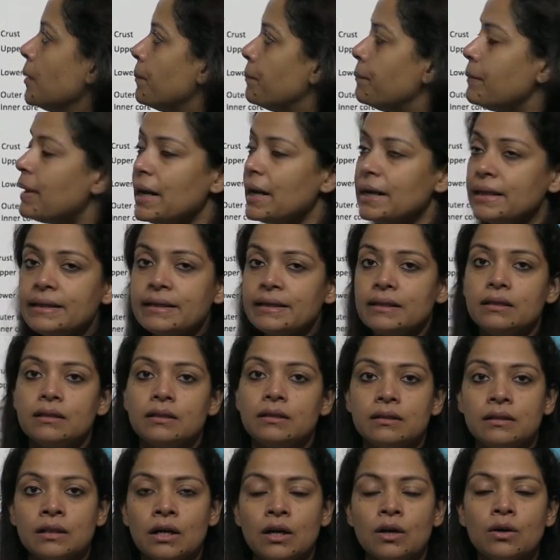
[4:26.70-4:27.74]
Mantle.
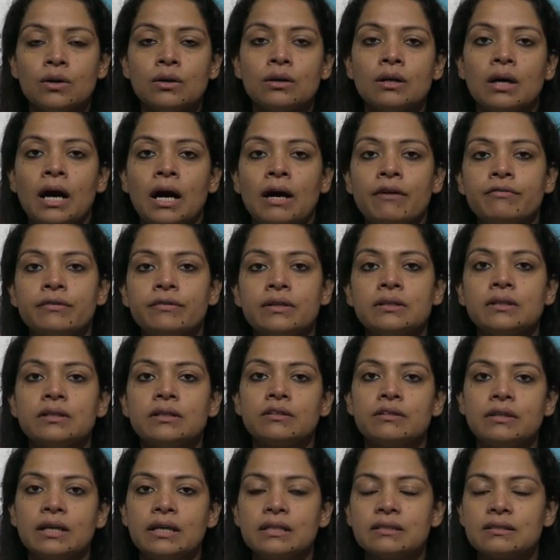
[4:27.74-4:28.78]
Now, after the
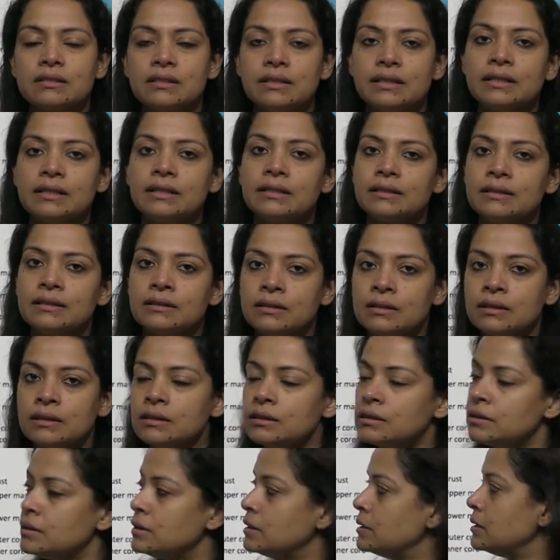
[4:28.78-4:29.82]
crust layer,
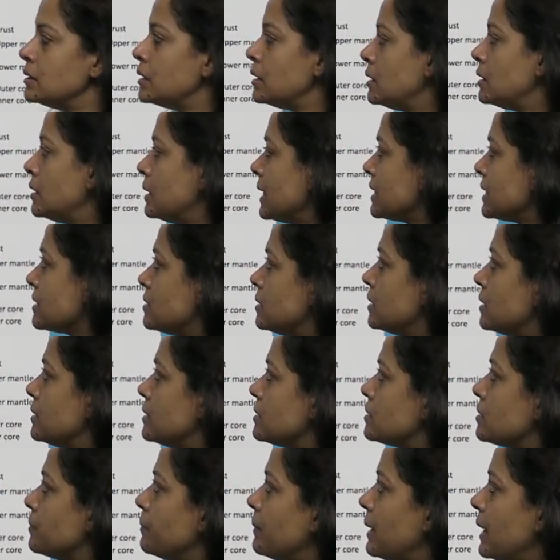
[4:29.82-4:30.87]
the next layer
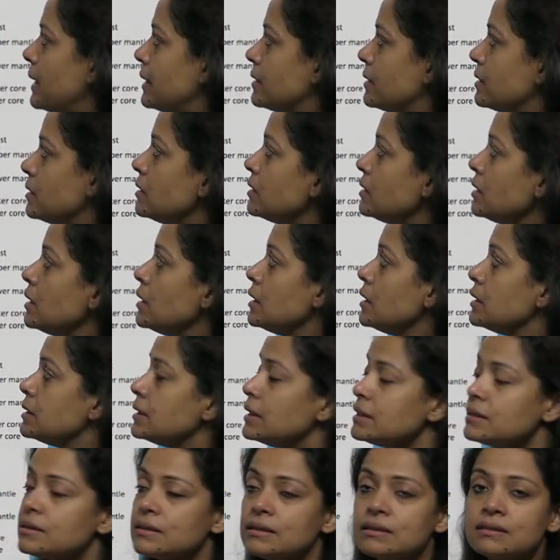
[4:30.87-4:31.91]
is mantle.
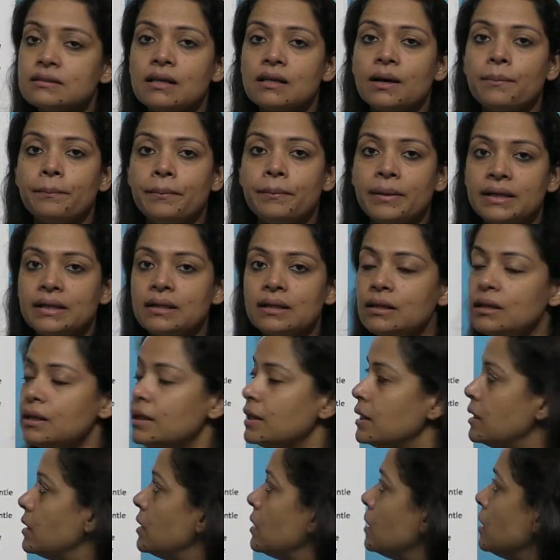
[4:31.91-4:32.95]
This is the middle
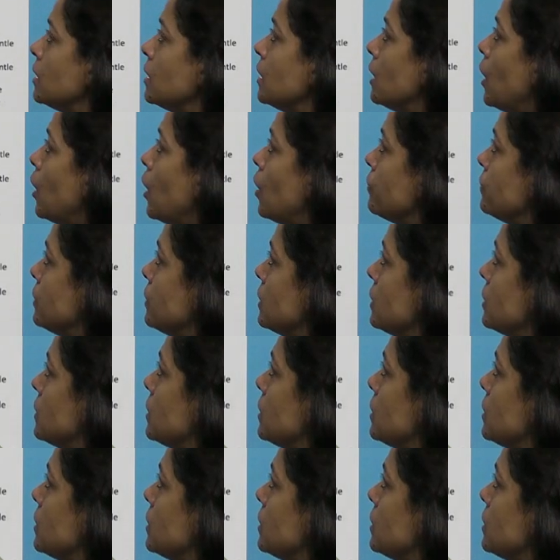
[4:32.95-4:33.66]
layer of the